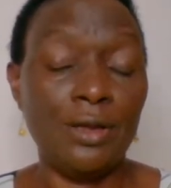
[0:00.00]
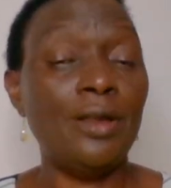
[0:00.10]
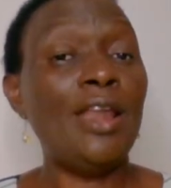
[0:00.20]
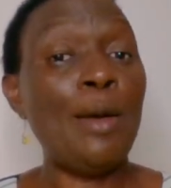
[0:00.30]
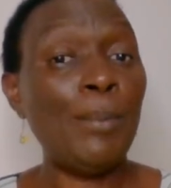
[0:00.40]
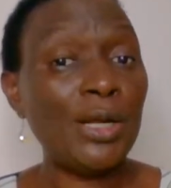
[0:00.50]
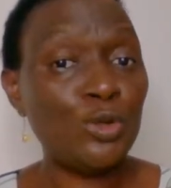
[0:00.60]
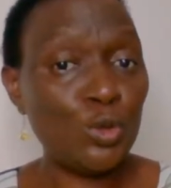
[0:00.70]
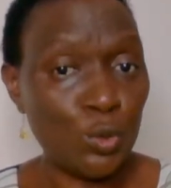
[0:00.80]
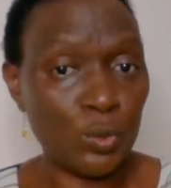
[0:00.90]
Number
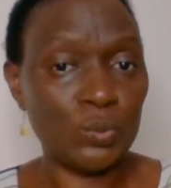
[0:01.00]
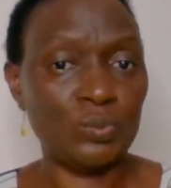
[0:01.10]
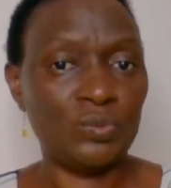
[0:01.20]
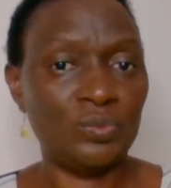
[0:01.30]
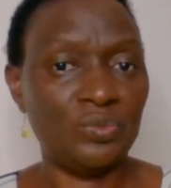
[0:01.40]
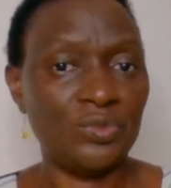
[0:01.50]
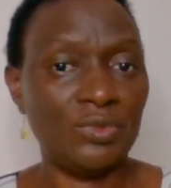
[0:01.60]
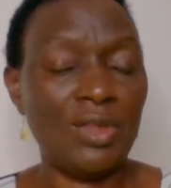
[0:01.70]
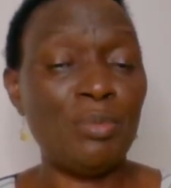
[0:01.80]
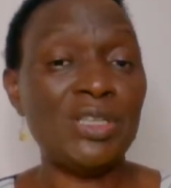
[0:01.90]
two,
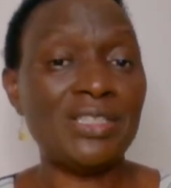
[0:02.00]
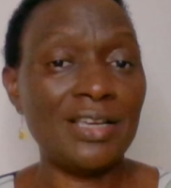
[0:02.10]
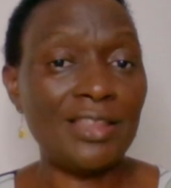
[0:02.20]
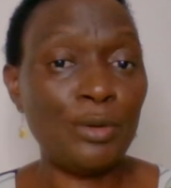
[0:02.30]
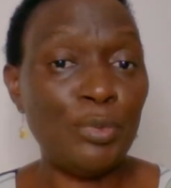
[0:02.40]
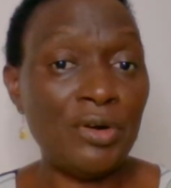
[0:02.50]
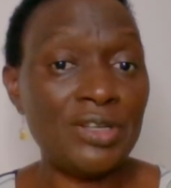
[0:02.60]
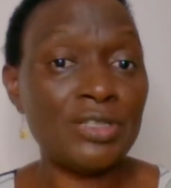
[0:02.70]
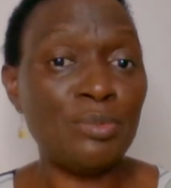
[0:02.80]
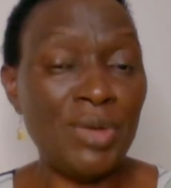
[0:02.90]
the mistake that
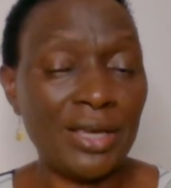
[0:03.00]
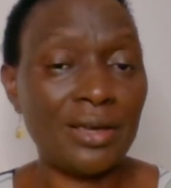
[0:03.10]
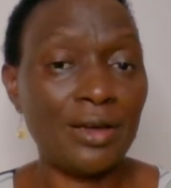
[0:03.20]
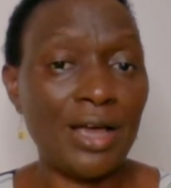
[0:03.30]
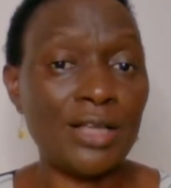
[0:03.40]
parents make